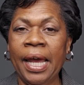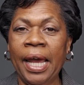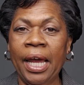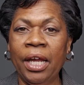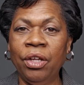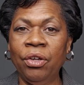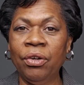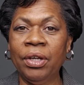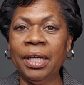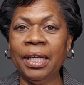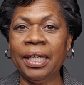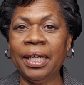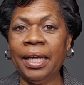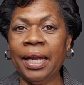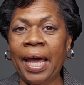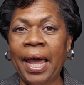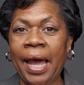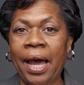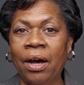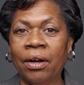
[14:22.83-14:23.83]
and you can
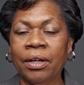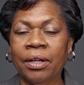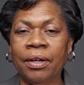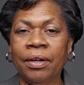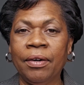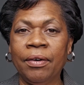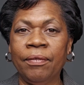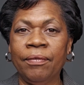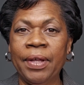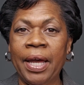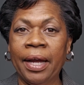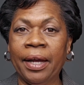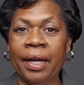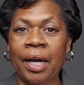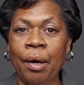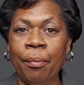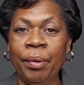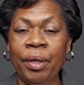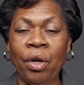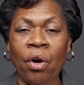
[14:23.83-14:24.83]
get out of that
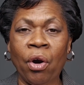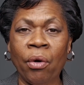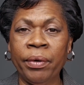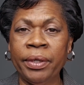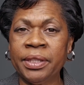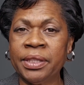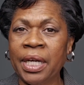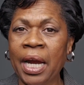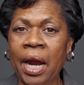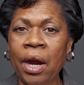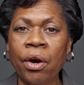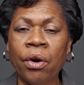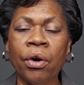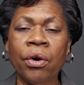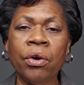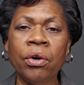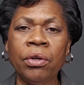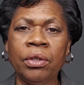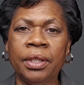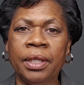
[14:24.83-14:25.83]
company or retire
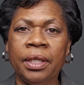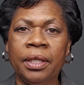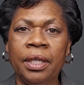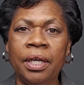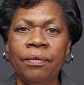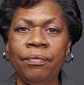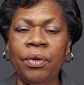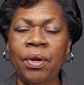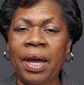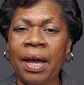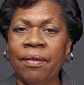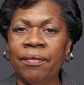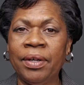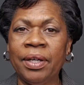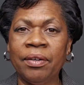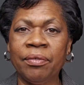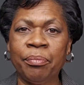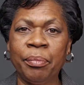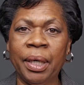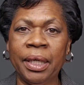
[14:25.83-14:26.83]
early if you have
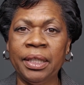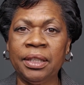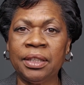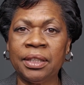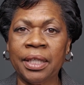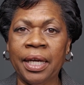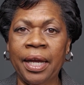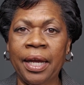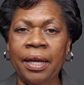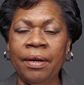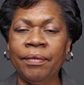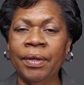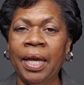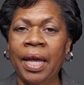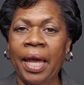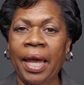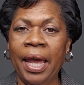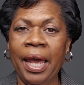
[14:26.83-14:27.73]
enough money saved,